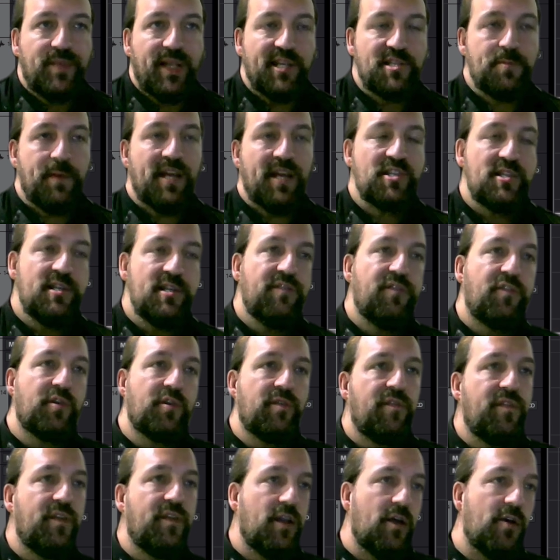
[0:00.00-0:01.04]
Especially for the
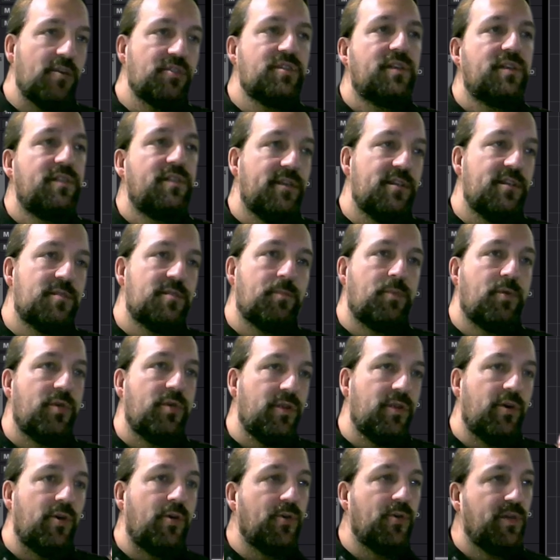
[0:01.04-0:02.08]
velocities per
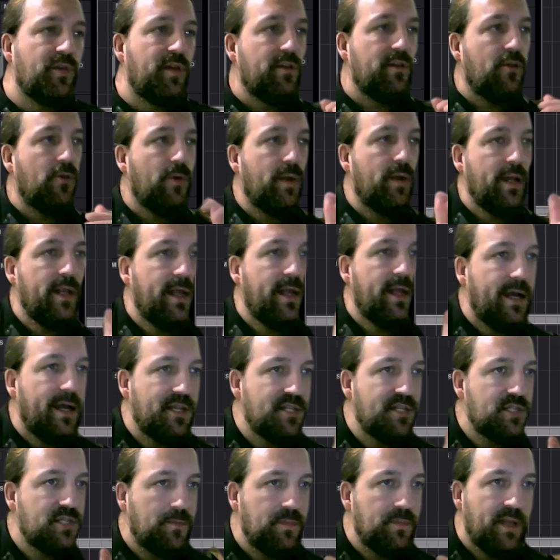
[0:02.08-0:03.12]
note, it already has
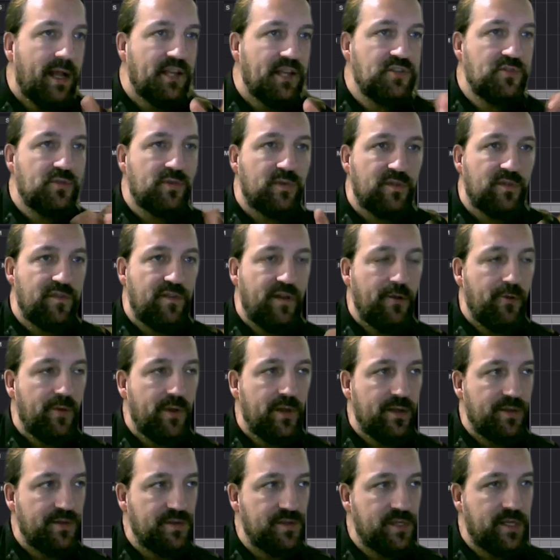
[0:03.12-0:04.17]
some natural
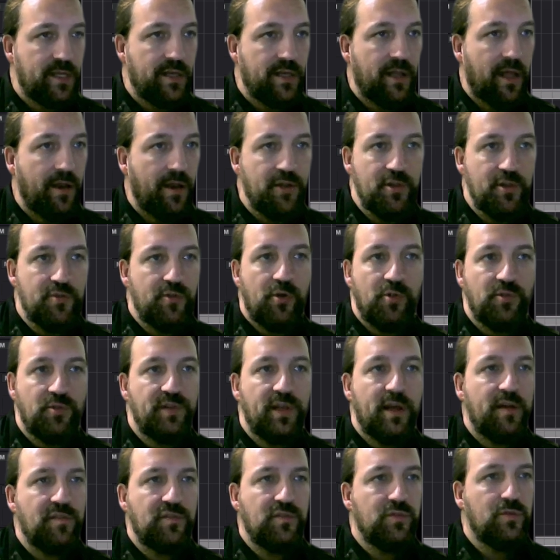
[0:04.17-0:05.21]
variance, and then you don't
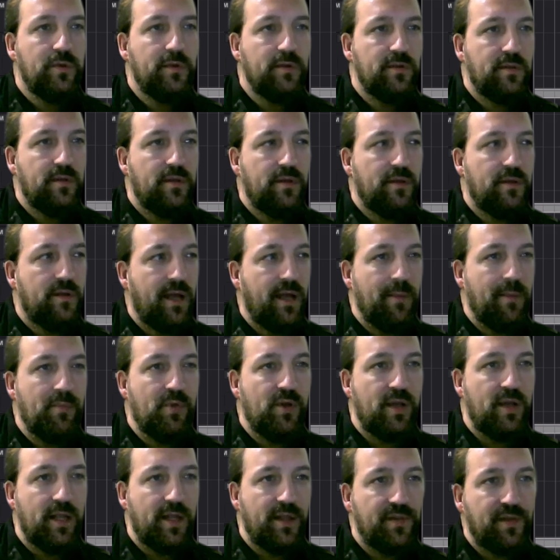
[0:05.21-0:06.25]
have to
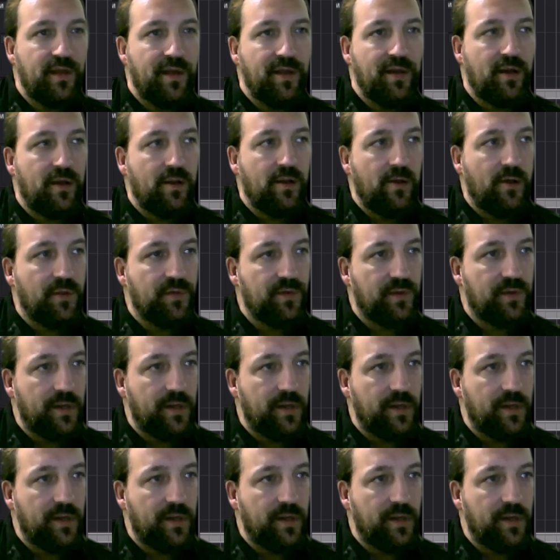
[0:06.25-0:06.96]
emulate that a lot.